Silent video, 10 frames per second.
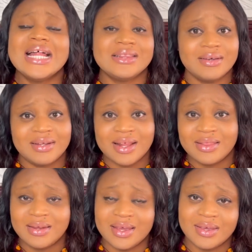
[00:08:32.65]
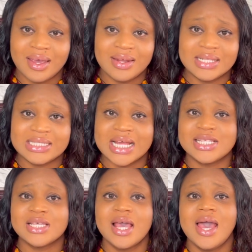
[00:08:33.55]
The other thing again is that
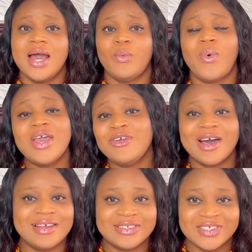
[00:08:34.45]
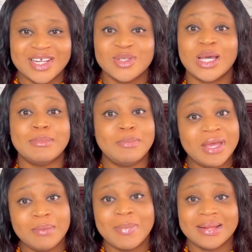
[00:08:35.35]
while you are a student, you can be
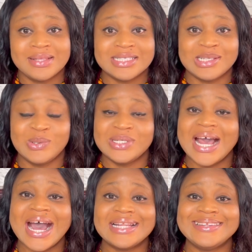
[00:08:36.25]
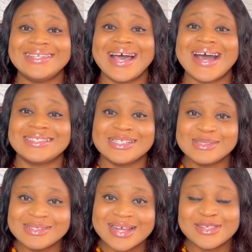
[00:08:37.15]
paying back this loan, and as a
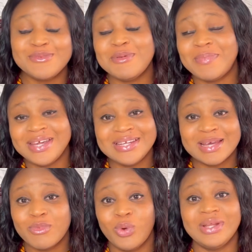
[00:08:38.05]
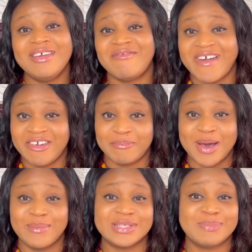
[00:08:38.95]
student you'll be paying them only
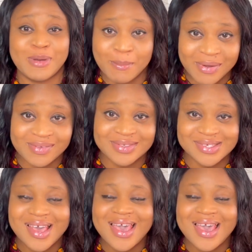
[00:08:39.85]
£5 per month.